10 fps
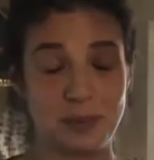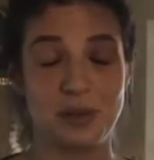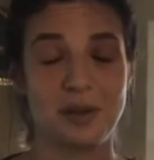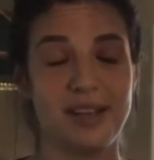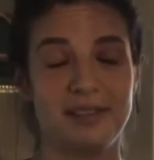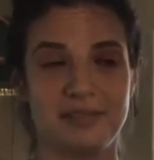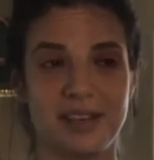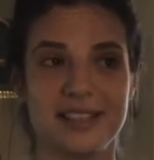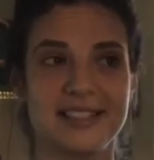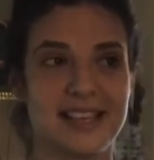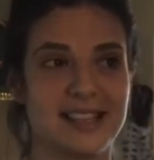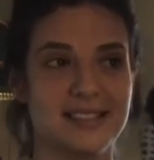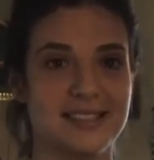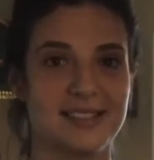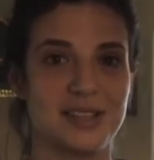been great, very
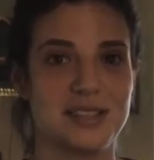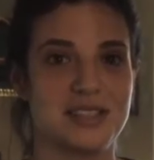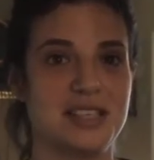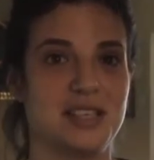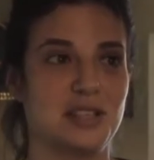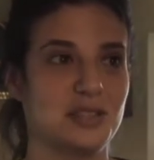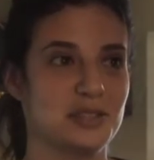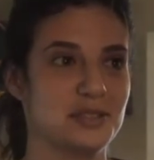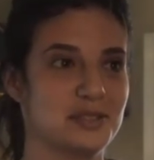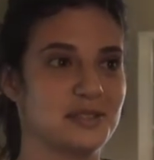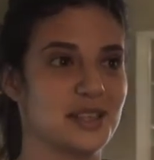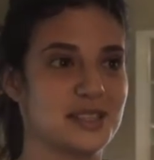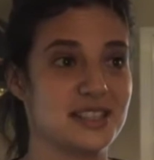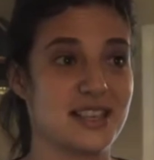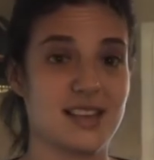intense, lots of teenagers,
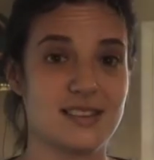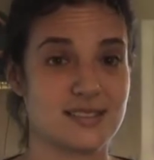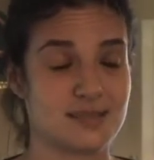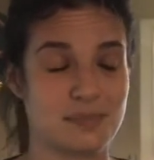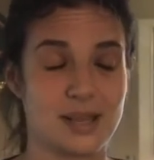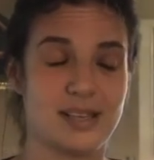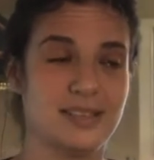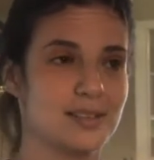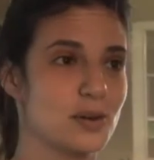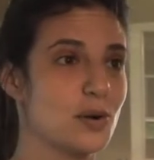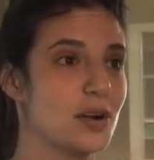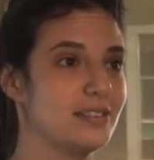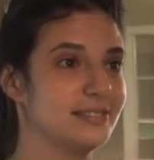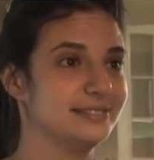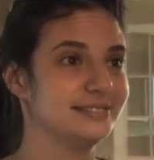lots of deaths, blood, gore,
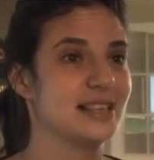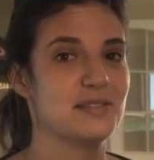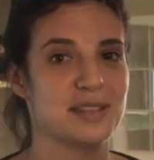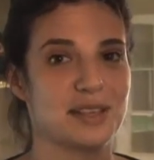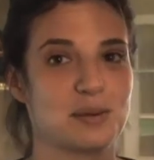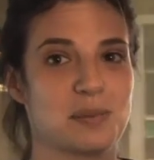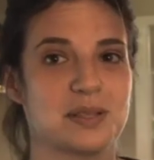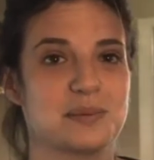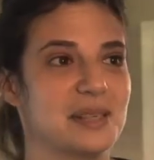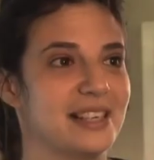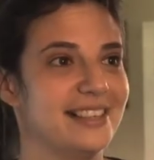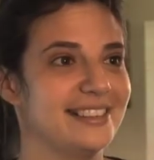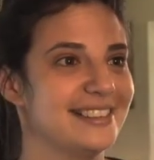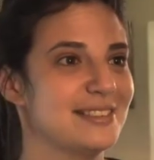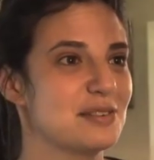everything you could possibly need
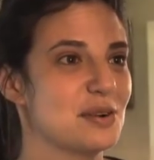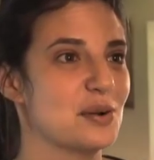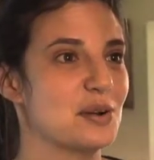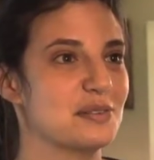for a horror